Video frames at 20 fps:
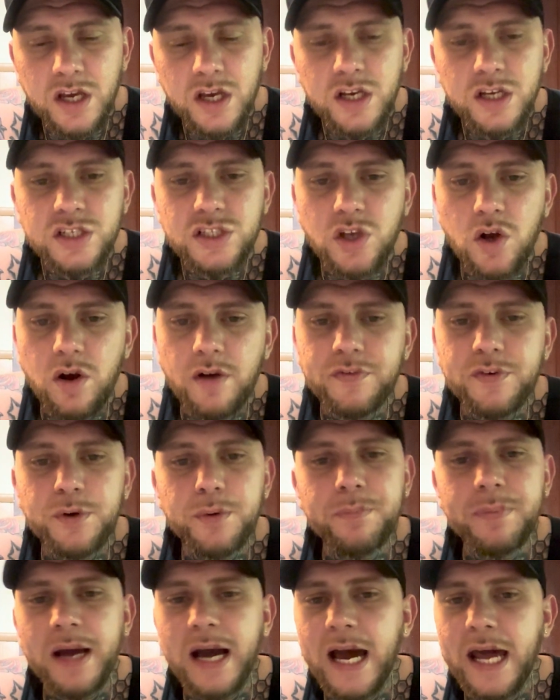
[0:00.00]
So if you're
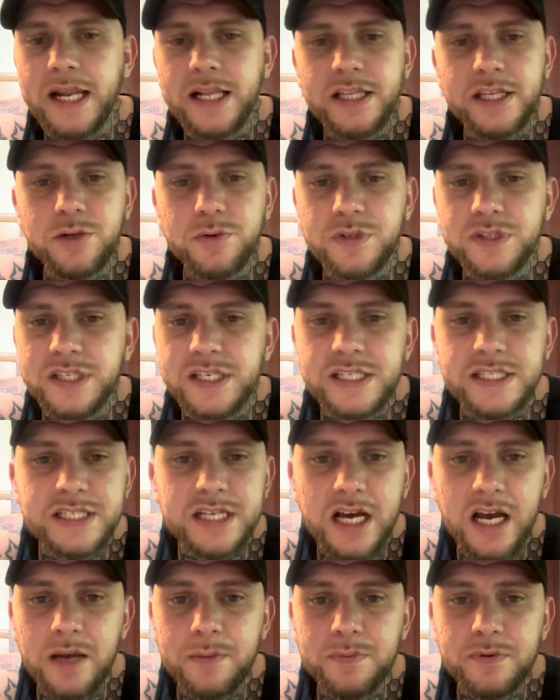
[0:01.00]
battling with these
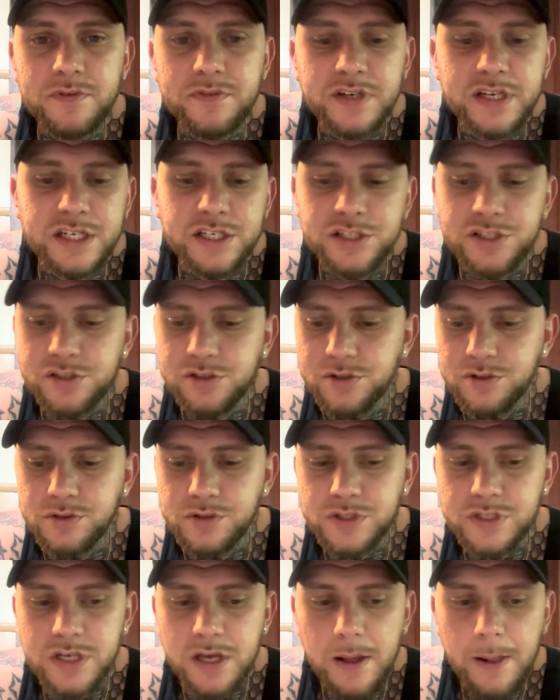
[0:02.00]
type of
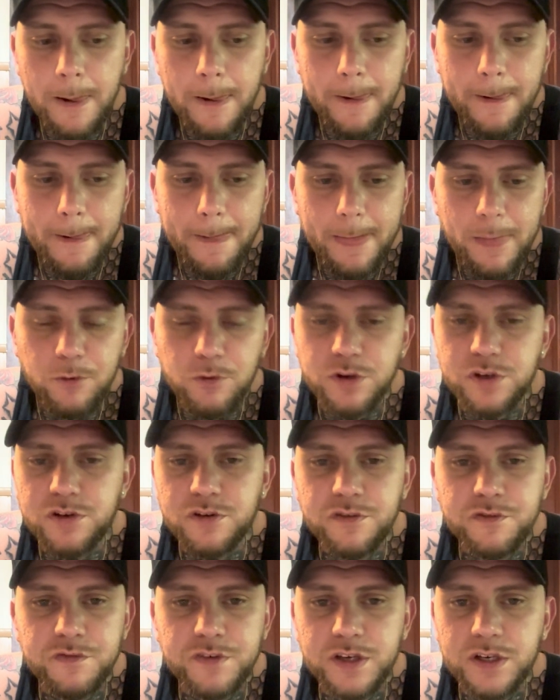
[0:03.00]
issues where you
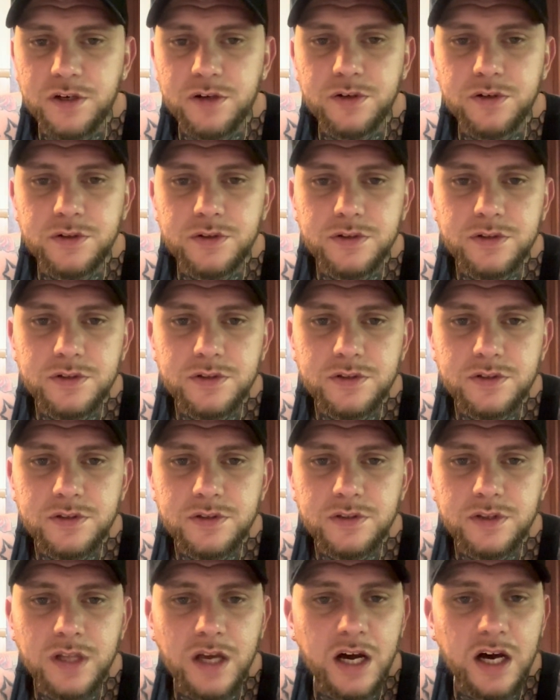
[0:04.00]
feel
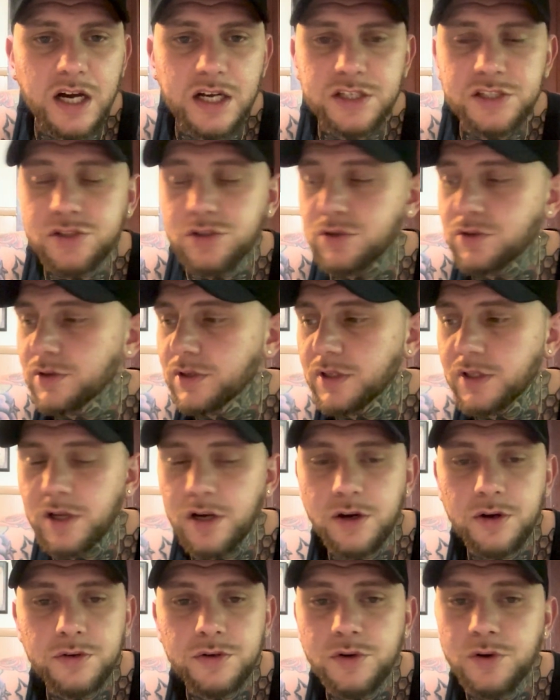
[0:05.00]
lost or
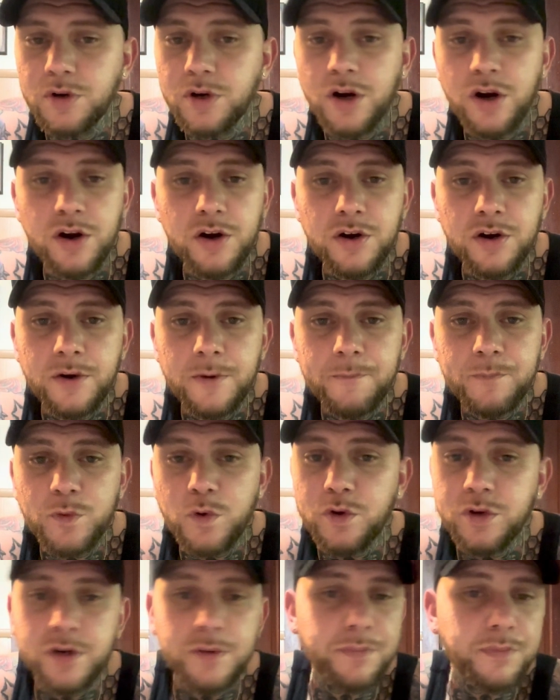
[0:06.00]
alone or hurt or
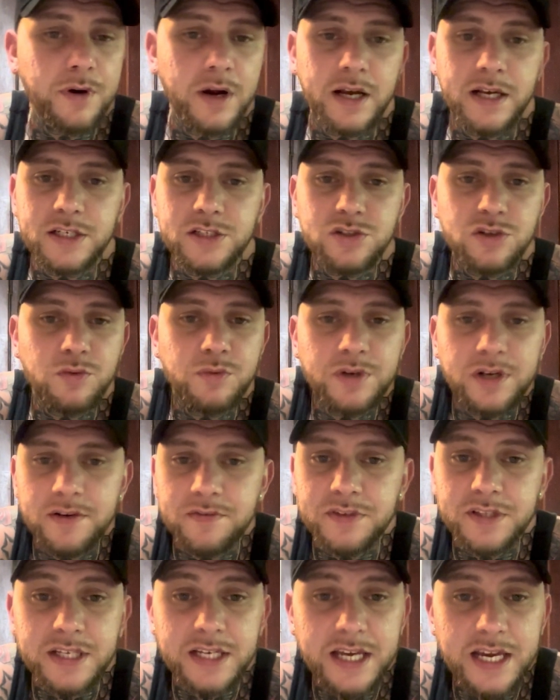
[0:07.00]
depressed or whatever
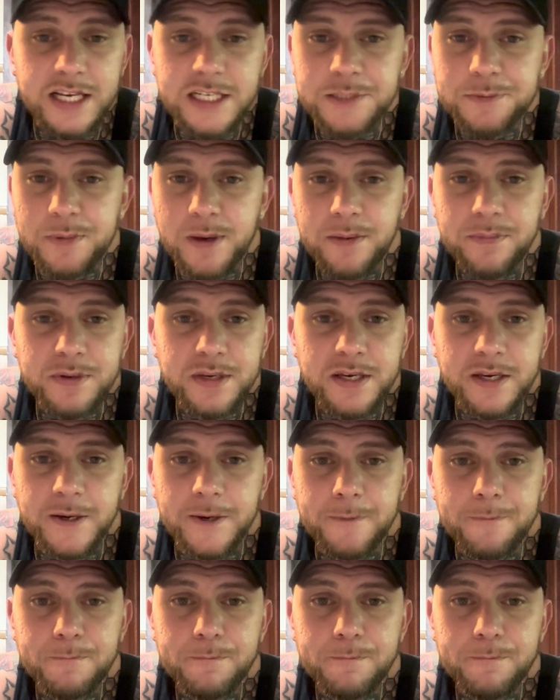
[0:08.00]
the case may be,